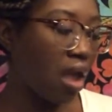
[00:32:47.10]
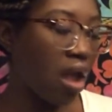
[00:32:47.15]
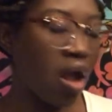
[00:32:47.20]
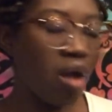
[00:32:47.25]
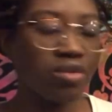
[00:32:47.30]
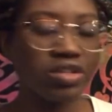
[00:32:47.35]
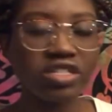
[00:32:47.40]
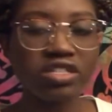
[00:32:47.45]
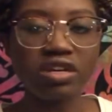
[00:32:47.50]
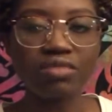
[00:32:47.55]
I
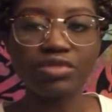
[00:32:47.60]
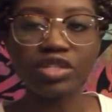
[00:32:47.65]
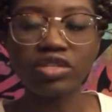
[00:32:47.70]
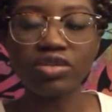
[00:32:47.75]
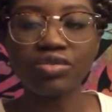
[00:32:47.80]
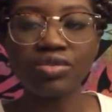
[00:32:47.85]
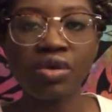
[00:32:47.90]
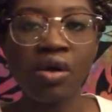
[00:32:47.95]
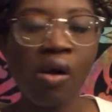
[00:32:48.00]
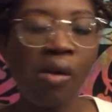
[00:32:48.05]
always come
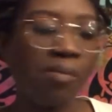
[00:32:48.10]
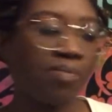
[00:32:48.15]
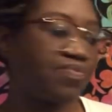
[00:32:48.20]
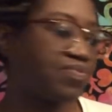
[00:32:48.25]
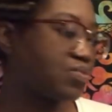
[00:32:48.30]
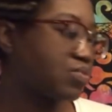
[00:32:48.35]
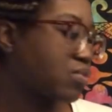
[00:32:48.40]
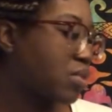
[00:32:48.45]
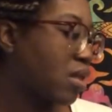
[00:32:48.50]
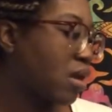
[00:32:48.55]
so
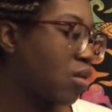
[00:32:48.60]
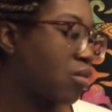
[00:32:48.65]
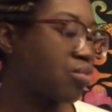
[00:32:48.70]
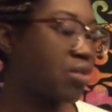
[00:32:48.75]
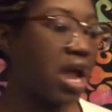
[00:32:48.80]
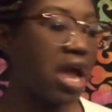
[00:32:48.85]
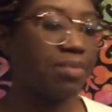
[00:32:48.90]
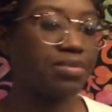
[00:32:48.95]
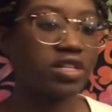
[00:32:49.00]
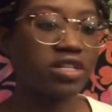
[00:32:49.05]

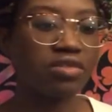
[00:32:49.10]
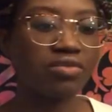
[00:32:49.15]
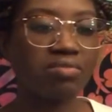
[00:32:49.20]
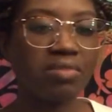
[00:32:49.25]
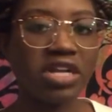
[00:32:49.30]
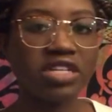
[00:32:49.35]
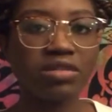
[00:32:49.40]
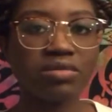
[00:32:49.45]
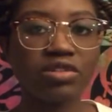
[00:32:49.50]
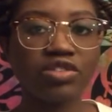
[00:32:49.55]
wrapped, and it
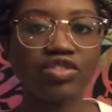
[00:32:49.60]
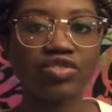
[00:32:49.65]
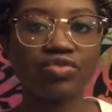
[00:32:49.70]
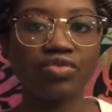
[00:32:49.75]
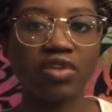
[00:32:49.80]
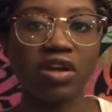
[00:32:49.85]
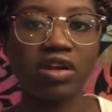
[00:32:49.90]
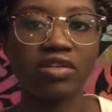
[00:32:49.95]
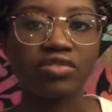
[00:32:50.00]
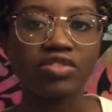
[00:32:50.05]
reminds me of
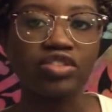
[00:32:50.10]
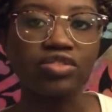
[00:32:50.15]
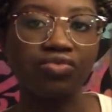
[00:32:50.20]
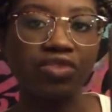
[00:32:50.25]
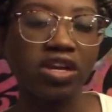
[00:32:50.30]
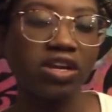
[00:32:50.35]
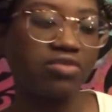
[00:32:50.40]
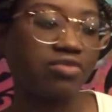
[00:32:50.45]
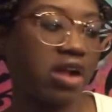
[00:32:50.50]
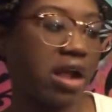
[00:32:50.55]
saran,
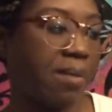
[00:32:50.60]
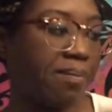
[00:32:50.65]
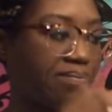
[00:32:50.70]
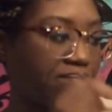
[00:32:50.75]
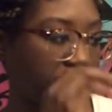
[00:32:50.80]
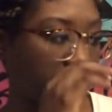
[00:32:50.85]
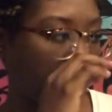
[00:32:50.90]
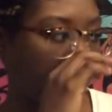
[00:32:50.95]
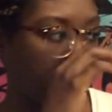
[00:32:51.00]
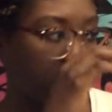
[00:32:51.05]
saran wrap.
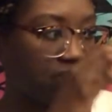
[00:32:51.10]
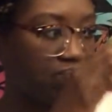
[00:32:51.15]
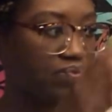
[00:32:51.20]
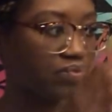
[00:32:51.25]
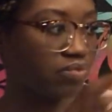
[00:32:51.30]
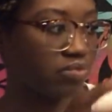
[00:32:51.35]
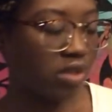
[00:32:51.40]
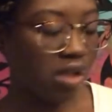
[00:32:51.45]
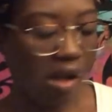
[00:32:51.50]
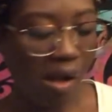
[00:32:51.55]

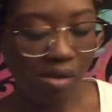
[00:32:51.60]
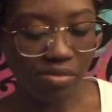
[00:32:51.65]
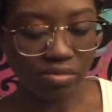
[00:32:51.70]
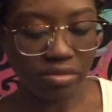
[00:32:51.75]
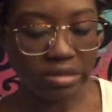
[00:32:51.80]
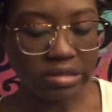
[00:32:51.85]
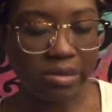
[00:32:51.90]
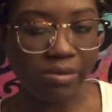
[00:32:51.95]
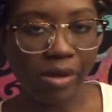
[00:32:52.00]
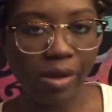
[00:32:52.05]

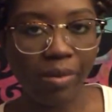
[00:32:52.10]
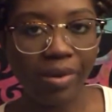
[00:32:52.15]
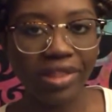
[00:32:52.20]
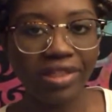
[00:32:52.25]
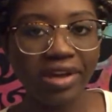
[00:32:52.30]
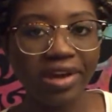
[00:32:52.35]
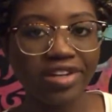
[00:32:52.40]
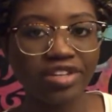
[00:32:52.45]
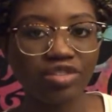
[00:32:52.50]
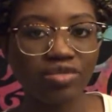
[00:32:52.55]
And I'm like, why
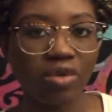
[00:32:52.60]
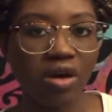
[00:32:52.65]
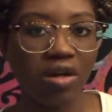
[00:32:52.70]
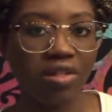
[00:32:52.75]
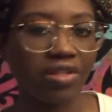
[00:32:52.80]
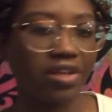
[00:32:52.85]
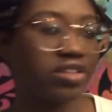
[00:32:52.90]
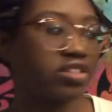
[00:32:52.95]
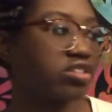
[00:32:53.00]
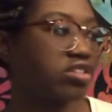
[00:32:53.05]
they gotta do
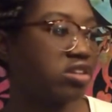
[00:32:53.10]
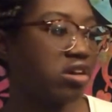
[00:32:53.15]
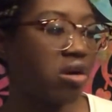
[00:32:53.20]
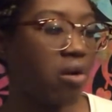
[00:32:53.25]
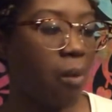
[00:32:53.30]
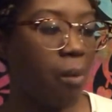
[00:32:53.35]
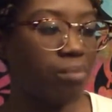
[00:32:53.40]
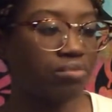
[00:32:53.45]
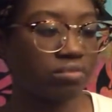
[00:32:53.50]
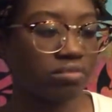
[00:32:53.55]
all this, you
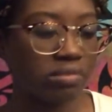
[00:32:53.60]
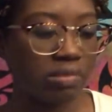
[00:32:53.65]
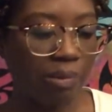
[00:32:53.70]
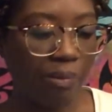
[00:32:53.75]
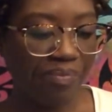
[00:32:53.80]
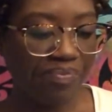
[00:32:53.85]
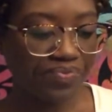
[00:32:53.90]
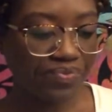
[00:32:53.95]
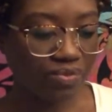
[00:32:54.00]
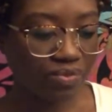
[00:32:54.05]
know?
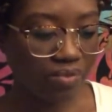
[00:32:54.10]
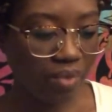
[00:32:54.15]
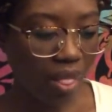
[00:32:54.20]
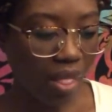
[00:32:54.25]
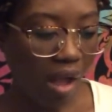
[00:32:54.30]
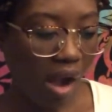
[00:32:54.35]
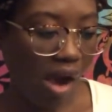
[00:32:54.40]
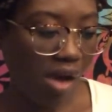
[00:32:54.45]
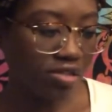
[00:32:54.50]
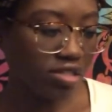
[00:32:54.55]

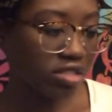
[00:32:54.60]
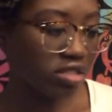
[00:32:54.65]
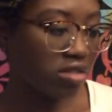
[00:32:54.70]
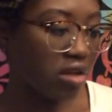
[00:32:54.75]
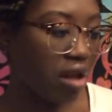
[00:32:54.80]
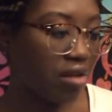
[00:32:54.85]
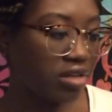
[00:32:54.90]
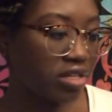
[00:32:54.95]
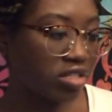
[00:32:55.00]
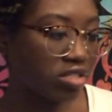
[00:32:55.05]
It's
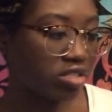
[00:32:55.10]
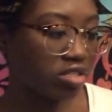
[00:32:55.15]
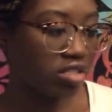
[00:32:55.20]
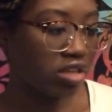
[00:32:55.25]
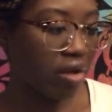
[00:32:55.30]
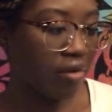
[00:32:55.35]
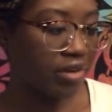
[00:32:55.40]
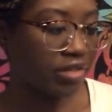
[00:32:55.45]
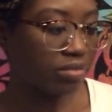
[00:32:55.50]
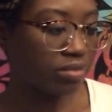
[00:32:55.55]

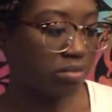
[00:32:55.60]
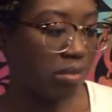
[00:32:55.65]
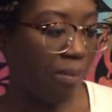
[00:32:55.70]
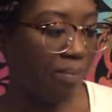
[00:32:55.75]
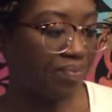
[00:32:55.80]
unnecessary.